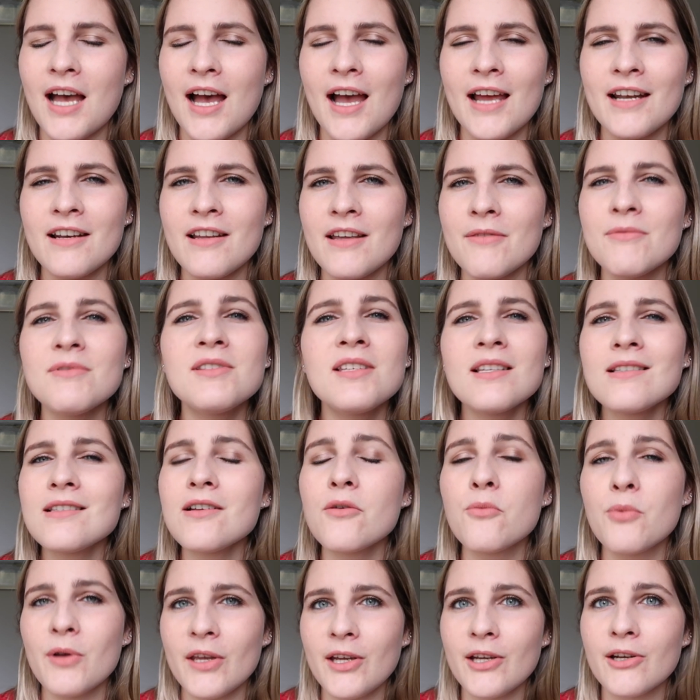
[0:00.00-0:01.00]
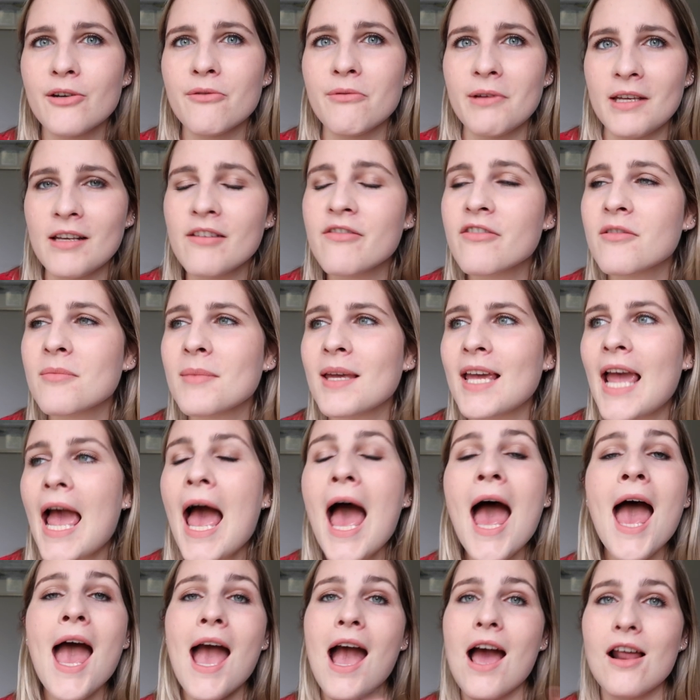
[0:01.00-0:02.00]
it was just a weird read for me,
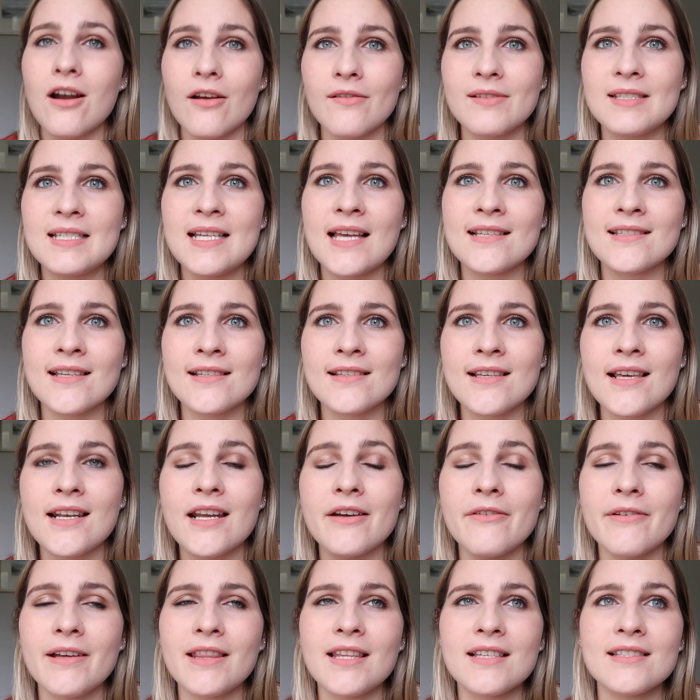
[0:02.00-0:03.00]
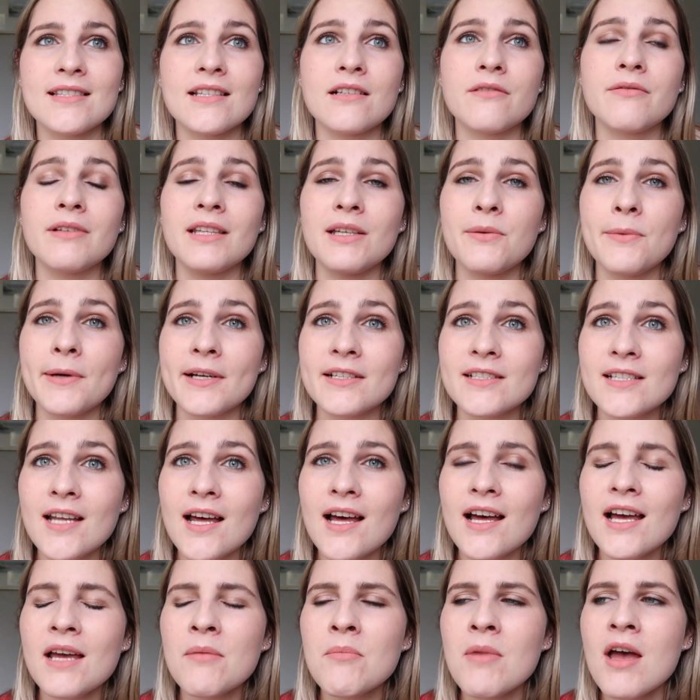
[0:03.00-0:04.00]
and obviously, as I said, I read this at a really weird
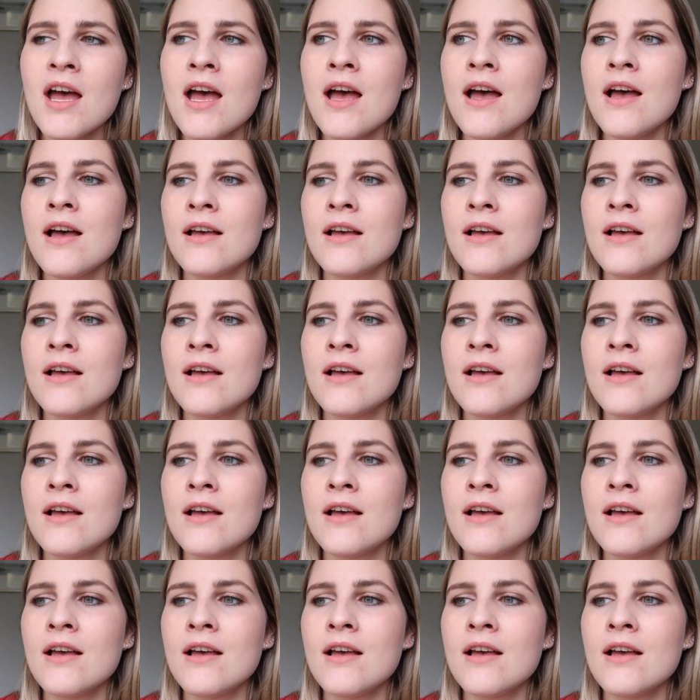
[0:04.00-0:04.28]
time.